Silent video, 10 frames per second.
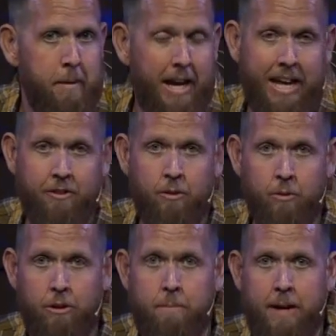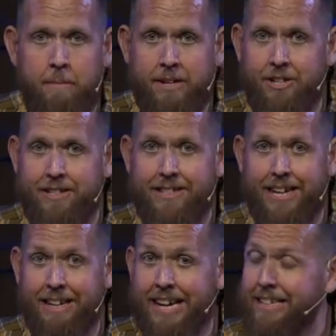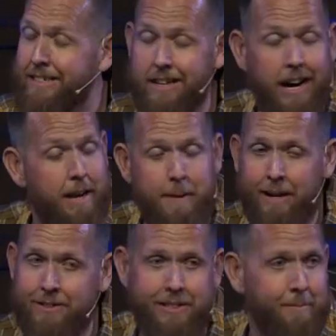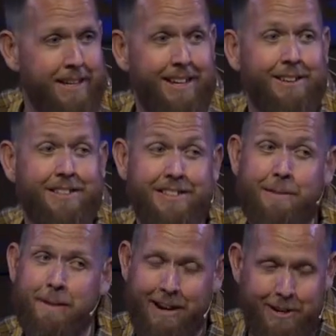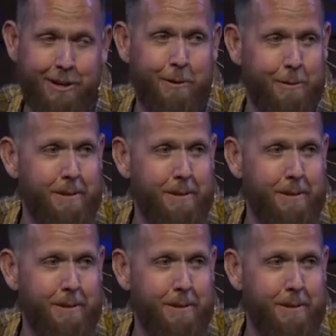And the Lord maybe just said, it's not about someone else, it's about you.